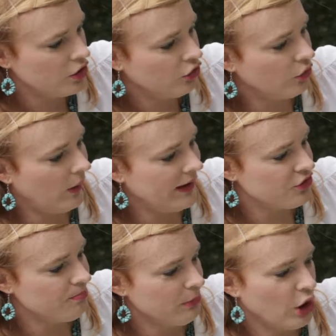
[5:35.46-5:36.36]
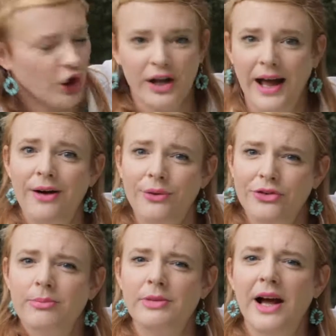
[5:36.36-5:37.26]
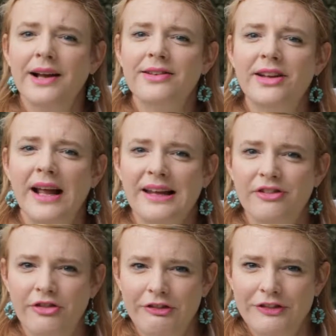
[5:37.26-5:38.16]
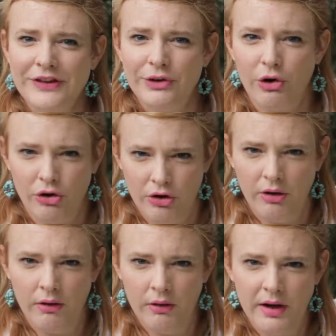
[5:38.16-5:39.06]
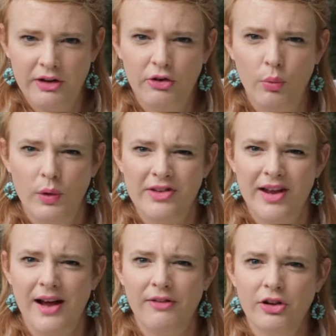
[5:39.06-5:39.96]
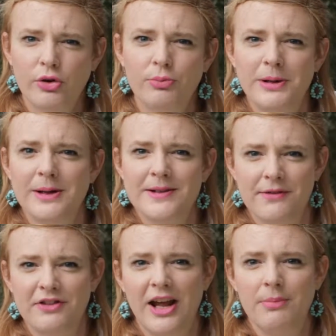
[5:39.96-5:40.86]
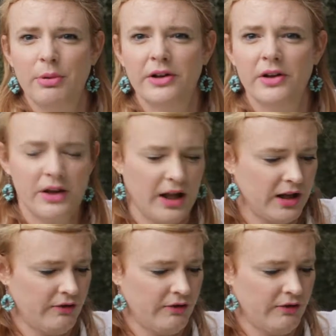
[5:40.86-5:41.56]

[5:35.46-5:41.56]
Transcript: So I mark out some lines that I can feel. And so once I have a little piece of tape on there, then I can